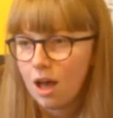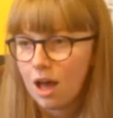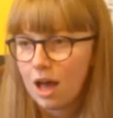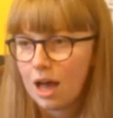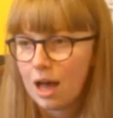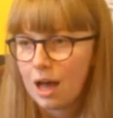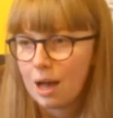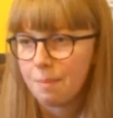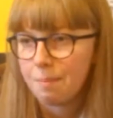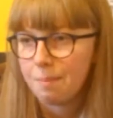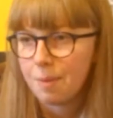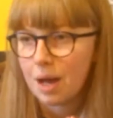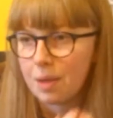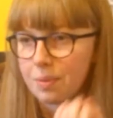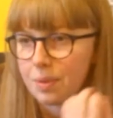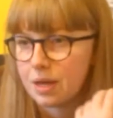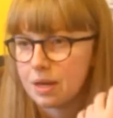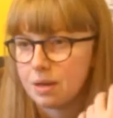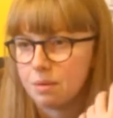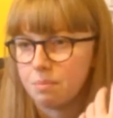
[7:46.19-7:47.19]
and
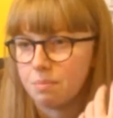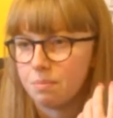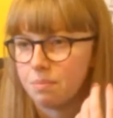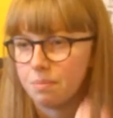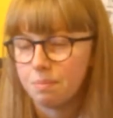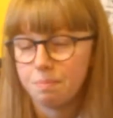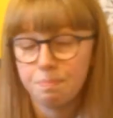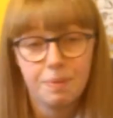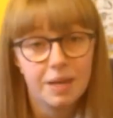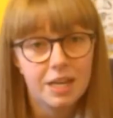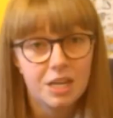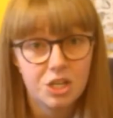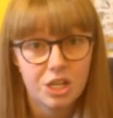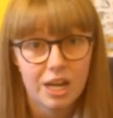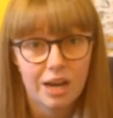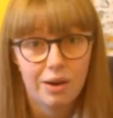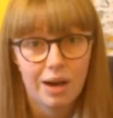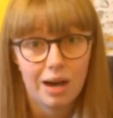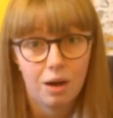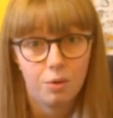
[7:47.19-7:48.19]
then big
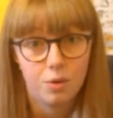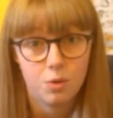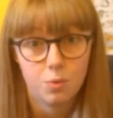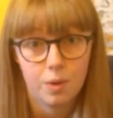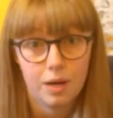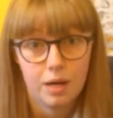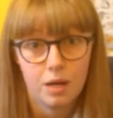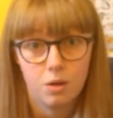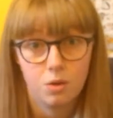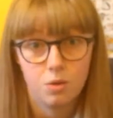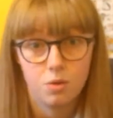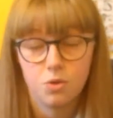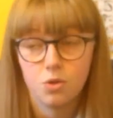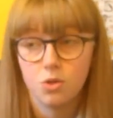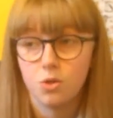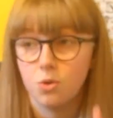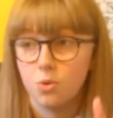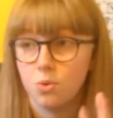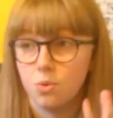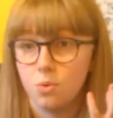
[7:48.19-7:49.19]
shout out as well
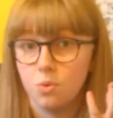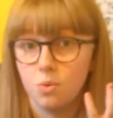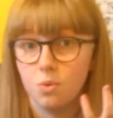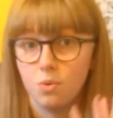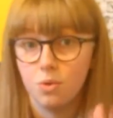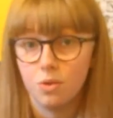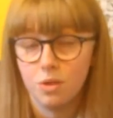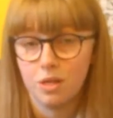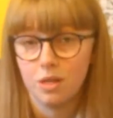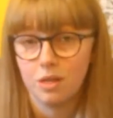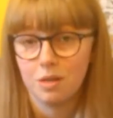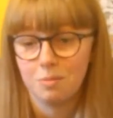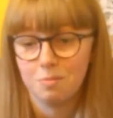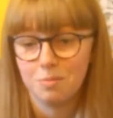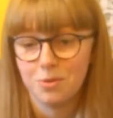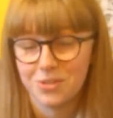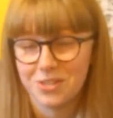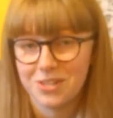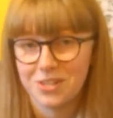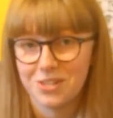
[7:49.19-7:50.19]
to the
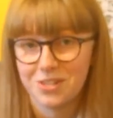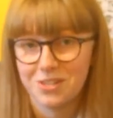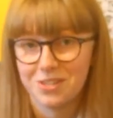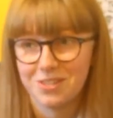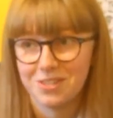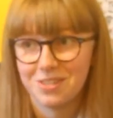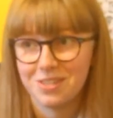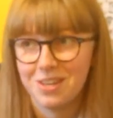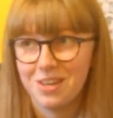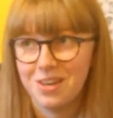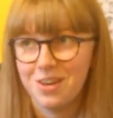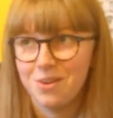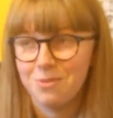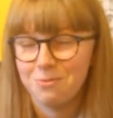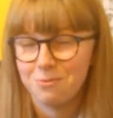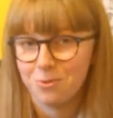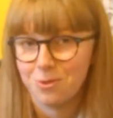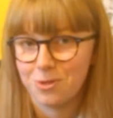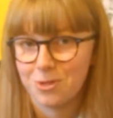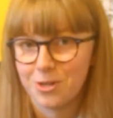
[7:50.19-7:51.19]
musicians
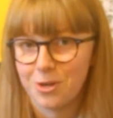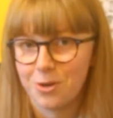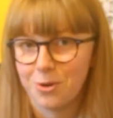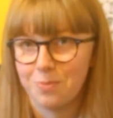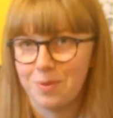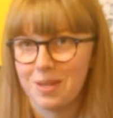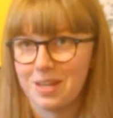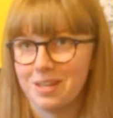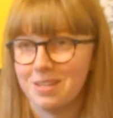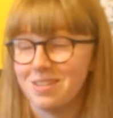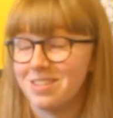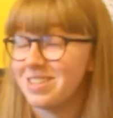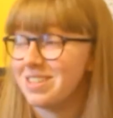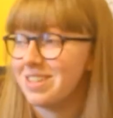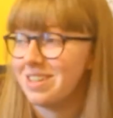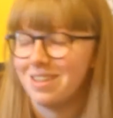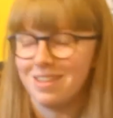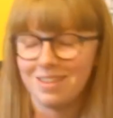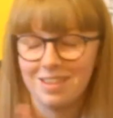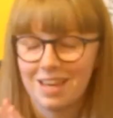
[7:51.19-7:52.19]
for the show
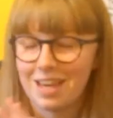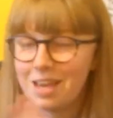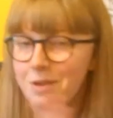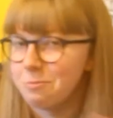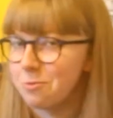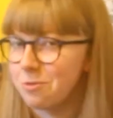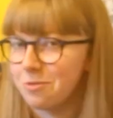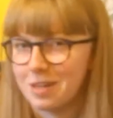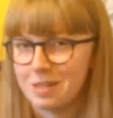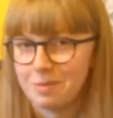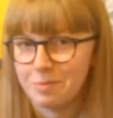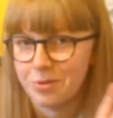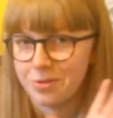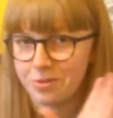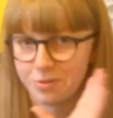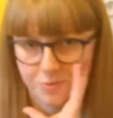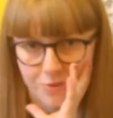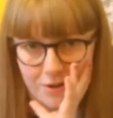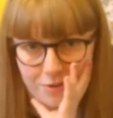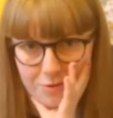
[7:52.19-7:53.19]
because they improvised
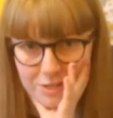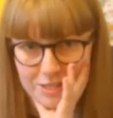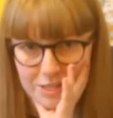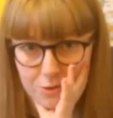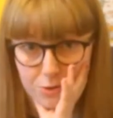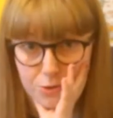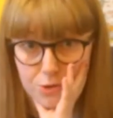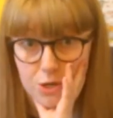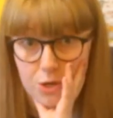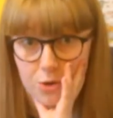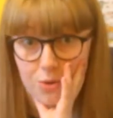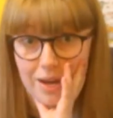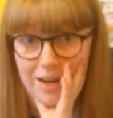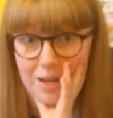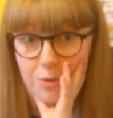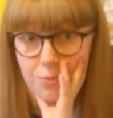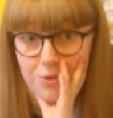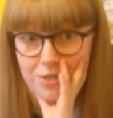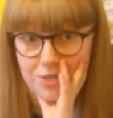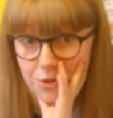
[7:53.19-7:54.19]
music for every single show and
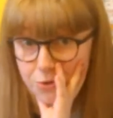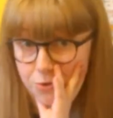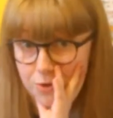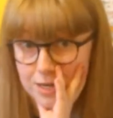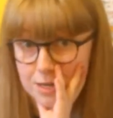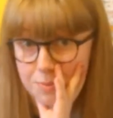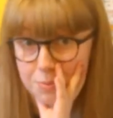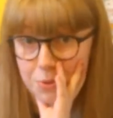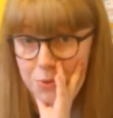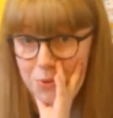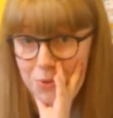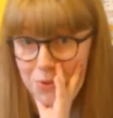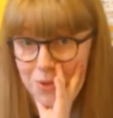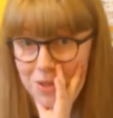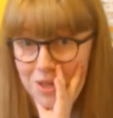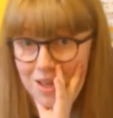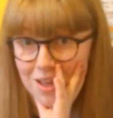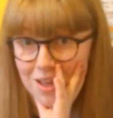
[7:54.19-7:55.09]
it was incredible,